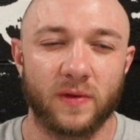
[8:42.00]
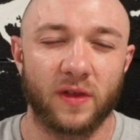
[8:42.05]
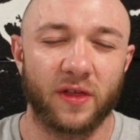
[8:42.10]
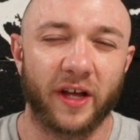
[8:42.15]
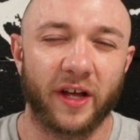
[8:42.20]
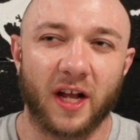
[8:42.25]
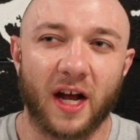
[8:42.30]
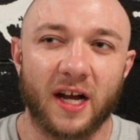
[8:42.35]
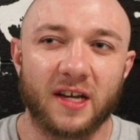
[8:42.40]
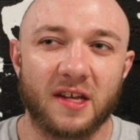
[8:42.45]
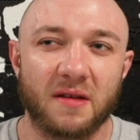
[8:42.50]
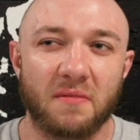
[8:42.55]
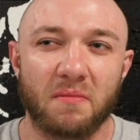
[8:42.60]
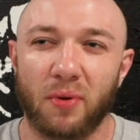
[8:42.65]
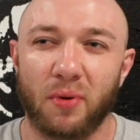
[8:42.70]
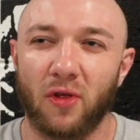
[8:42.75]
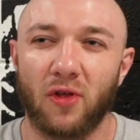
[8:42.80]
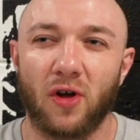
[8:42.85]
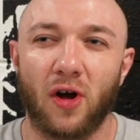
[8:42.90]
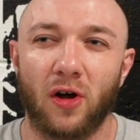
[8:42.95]
like I didn't
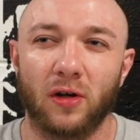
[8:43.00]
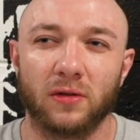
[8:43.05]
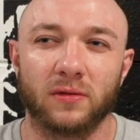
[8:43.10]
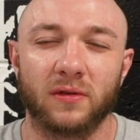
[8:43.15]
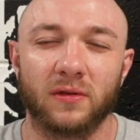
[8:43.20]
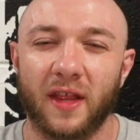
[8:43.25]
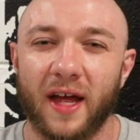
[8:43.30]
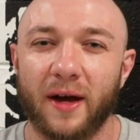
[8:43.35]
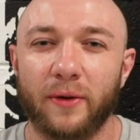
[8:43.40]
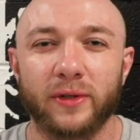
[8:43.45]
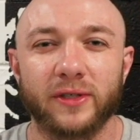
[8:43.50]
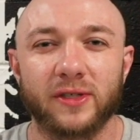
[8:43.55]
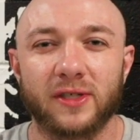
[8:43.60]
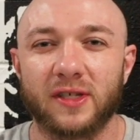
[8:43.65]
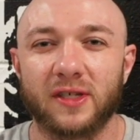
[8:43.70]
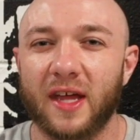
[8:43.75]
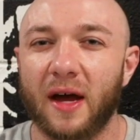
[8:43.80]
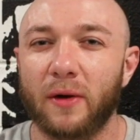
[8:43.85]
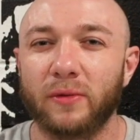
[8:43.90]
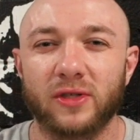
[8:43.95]
belong. That
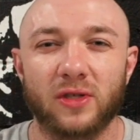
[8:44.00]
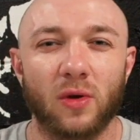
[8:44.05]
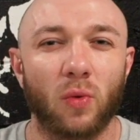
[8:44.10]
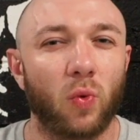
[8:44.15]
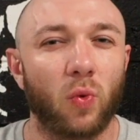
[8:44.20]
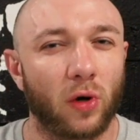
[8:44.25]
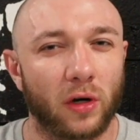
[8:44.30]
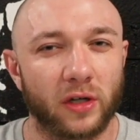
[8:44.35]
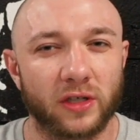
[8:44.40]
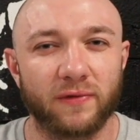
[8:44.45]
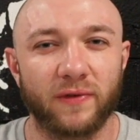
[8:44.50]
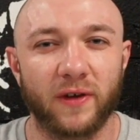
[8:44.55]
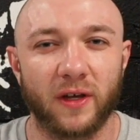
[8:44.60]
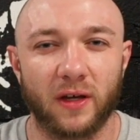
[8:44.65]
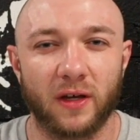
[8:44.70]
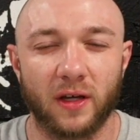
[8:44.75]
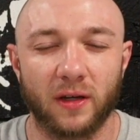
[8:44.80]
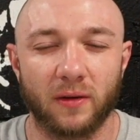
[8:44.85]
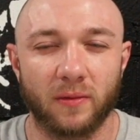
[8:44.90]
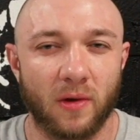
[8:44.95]
was that was the worst
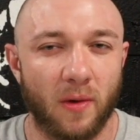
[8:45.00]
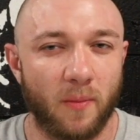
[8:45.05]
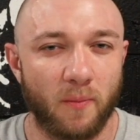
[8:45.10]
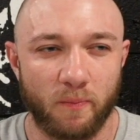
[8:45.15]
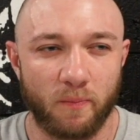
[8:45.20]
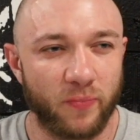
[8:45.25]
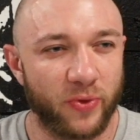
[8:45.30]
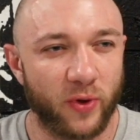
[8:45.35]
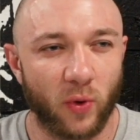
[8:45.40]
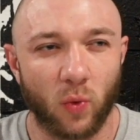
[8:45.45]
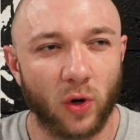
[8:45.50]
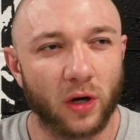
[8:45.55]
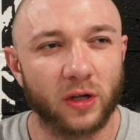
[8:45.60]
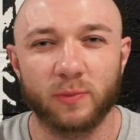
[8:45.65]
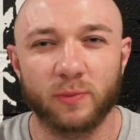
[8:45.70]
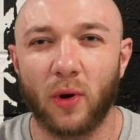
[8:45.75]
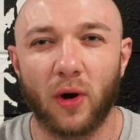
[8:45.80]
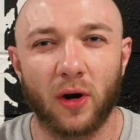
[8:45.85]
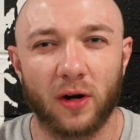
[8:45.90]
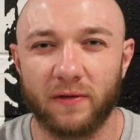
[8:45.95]
feeling, the
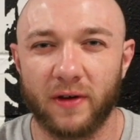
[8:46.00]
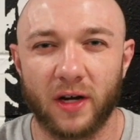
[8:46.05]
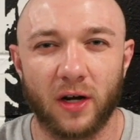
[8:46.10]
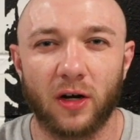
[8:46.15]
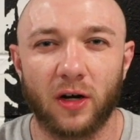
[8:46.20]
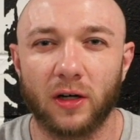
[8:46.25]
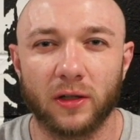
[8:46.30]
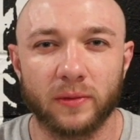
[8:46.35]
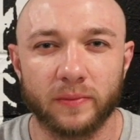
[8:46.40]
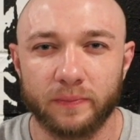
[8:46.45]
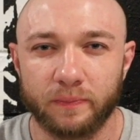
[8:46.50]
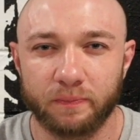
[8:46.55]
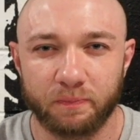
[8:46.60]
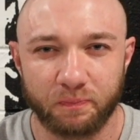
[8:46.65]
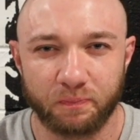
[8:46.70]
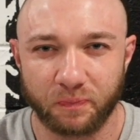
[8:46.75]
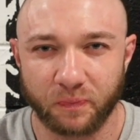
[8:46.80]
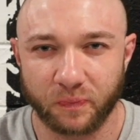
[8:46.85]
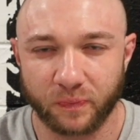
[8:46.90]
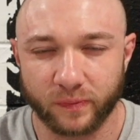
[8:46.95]
worst part of it all.
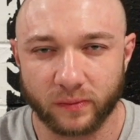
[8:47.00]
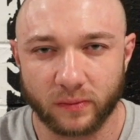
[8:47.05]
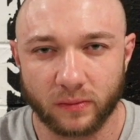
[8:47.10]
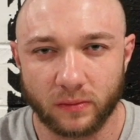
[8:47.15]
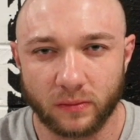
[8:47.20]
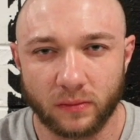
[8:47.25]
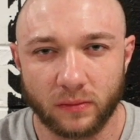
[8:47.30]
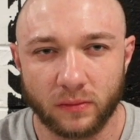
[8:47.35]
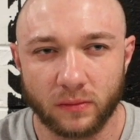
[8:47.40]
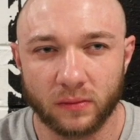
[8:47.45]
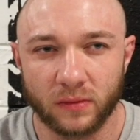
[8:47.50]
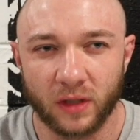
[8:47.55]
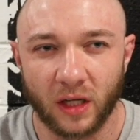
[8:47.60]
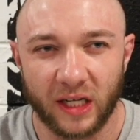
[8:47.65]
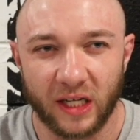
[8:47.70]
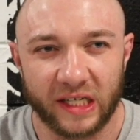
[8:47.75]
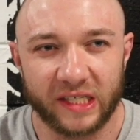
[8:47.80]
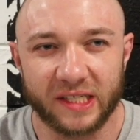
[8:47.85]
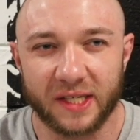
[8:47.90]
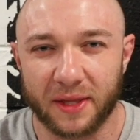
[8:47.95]

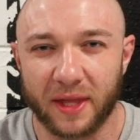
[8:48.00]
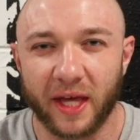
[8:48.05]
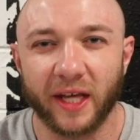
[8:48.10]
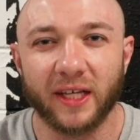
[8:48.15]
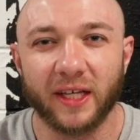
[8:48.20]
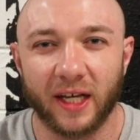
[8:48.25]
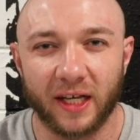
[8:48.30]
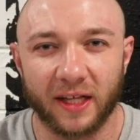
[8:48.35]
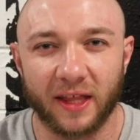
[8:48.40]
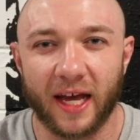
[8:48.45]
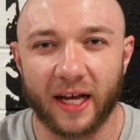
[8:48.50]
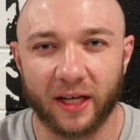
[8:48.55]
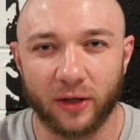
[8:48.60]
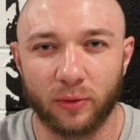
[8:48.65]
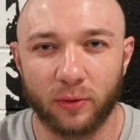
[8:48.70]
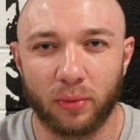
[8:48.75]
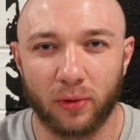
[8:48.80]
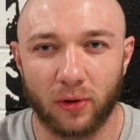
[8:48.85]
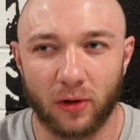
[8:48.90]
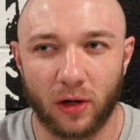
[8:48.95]
Is thinking that
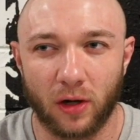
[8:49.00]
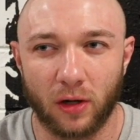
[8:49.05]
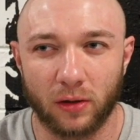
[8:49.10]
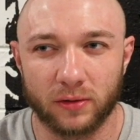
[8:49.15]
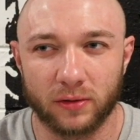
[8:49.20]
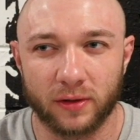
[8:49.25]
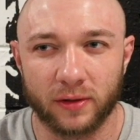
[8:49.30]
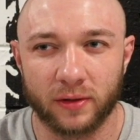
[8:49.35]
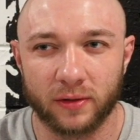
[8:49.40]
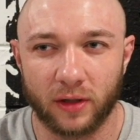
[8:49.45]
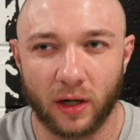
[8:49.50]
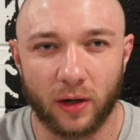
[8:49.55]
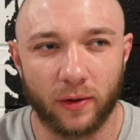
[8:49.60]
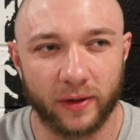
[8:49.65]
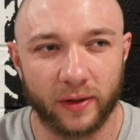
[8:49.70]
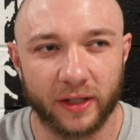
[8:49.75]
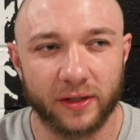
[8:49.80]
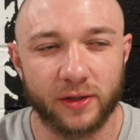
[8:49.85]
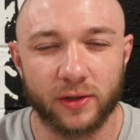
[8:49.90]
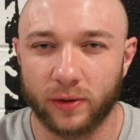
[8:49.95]
you belonged,
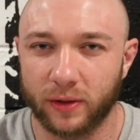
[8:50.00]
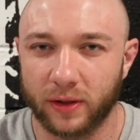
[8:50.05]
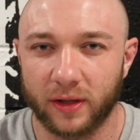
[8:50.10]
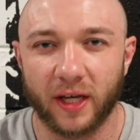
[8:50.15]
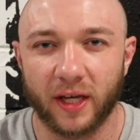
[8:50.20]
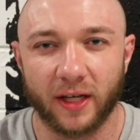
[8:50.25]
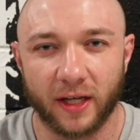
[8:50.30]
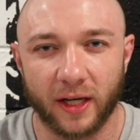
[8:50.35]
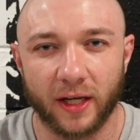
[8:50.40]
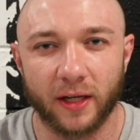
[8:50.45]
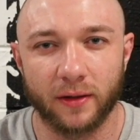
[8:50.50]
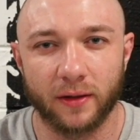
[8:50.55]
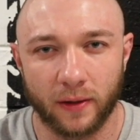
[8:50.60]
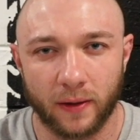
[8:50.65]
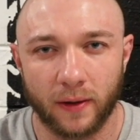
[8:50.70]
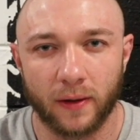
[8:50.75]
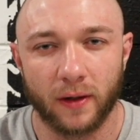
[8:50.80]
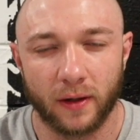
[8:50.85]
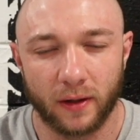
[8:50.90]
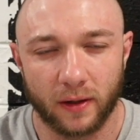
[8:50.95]
going into it thinking,
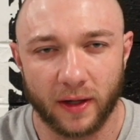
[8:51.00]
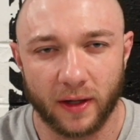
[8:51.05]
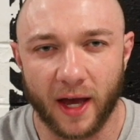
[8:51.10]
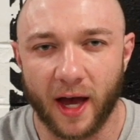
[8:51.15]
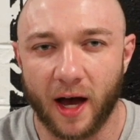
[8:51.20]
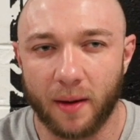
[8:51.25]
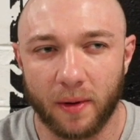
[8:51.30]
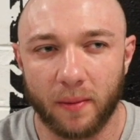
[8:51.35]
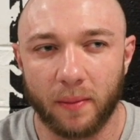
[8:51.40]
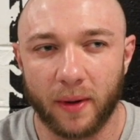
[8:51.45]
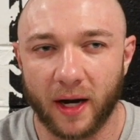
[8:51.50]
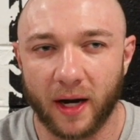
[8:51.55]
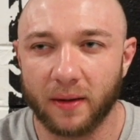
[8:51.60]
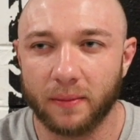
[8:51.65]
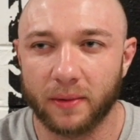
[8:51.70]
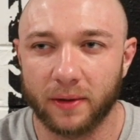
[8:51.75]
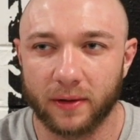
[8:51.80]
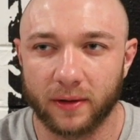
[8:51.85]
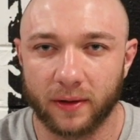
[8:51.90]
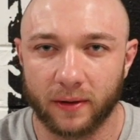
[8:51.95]
yeah, I'm a
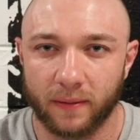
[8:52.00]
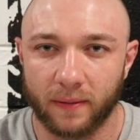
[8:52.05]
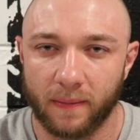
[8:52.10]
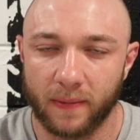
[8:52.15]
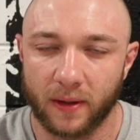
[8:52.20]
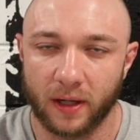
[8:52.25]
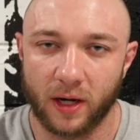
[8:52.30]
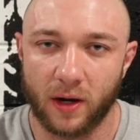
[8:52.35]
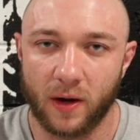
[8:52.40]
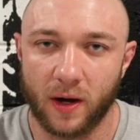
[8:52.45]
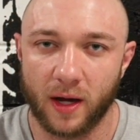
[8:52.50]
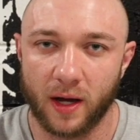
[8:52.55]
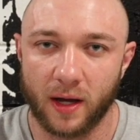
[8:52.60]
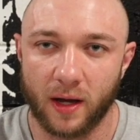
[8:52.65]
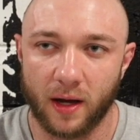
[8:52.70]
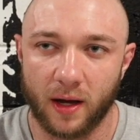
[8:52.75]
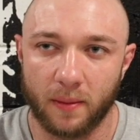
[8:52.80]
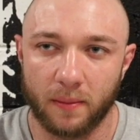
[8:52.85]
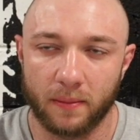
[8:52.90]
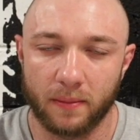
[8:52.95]
bodybuilder. You know, I,
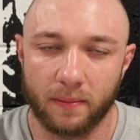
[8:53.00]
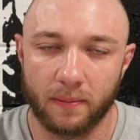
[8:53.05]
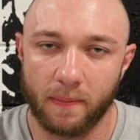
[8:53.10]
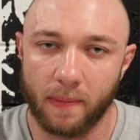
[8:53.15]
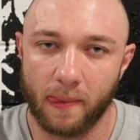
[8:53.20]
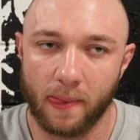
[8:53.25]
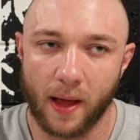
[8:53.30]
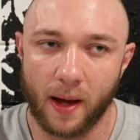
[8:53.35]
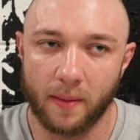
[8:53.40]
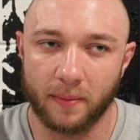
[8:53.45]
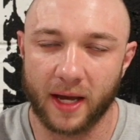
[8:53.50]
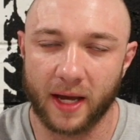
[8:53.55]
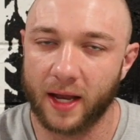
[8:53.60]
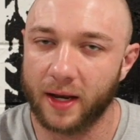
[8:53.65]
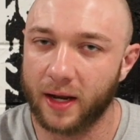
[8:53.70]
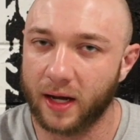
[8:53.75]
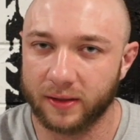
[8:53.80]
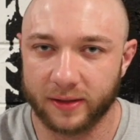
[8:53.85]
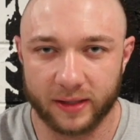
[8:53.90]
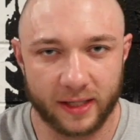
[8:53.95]
I'm I'm
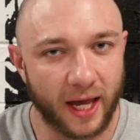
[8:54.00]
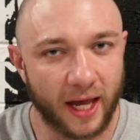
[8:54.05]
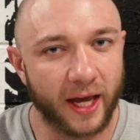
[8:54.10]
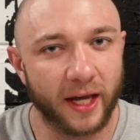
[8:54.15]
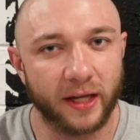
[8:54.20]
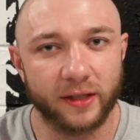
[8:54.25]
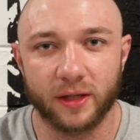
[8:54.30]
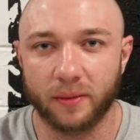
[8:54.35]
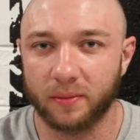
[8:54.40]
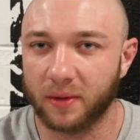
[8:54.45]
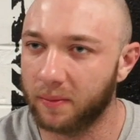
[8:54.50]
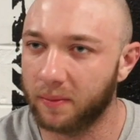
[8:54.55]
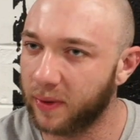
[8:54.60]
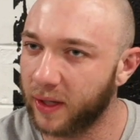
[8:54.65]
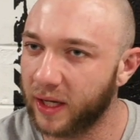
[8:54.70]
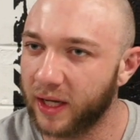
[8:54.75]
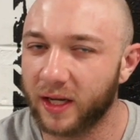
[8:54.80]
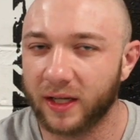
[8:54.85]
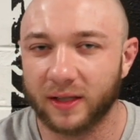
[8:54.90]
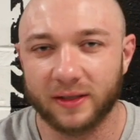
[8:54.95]
getting on stage, I'm
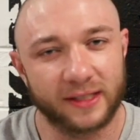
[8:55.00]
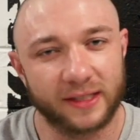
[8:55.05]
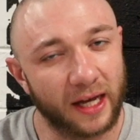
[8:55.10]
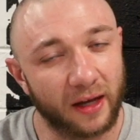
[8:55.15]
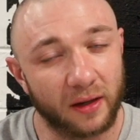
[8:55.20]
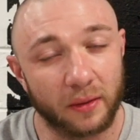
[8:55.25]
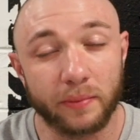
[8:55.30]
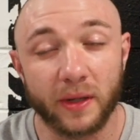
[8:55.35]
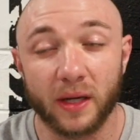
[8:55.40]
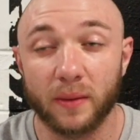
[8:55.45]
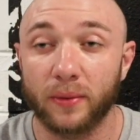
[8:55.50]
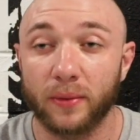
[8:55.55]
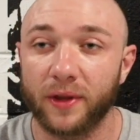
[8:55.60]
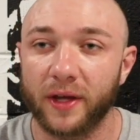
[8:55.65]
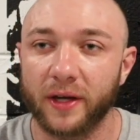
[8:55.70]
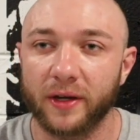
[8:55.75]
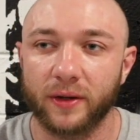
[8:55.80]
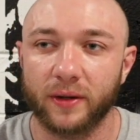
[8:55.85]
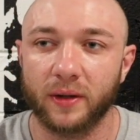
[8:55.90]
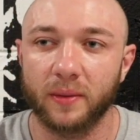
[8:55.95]
competing, telling people
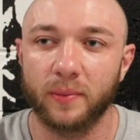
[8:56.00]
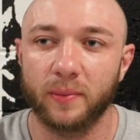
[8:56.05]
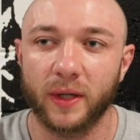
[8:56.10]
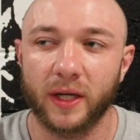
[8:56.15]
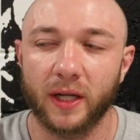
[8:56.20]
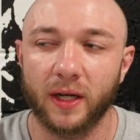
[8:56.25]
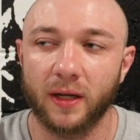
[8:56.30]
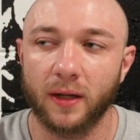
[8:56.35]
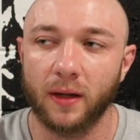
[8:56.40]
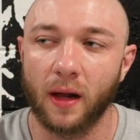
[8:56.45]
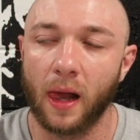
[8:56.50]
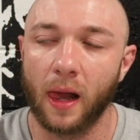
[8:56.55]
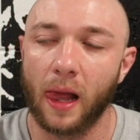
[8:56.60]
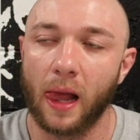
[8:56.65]
that you're competing.